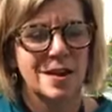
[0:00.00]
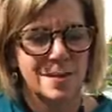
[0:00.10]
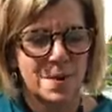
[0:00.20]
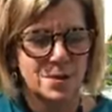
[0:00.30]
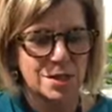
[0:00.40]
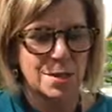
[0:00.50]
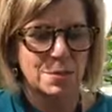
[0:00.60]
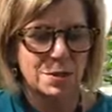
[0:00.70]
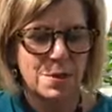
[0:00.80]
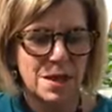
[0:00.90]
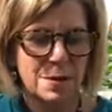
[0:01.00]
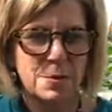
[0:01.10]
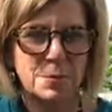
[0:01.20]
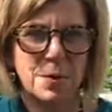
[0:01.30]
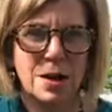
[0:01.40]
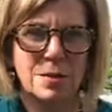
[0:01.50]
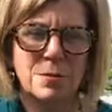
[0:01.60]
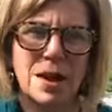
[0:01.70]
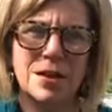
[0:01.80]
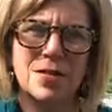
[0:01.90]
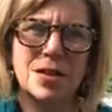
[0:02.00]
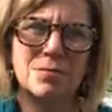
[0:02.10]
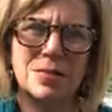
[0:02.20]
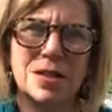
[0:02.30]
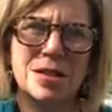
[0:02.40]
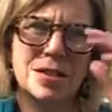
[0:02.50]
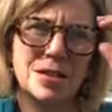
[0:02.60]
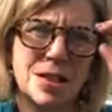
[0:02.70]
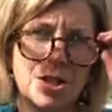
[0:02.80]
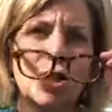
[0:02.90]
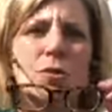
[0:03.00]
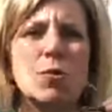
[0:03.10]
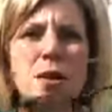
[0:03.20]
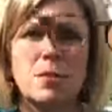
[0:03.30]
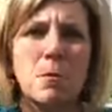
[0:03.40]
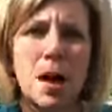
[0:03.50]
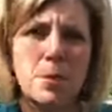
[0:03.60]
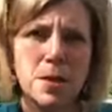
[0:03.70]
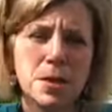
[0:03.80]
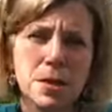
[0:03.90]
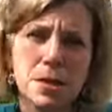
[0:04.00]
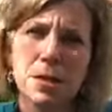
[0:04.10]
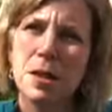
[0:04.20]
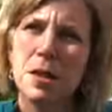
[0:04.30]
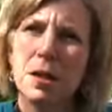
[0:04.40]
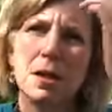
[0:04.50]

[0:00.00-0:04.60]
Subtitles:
I was able to make a kind of a decision with my business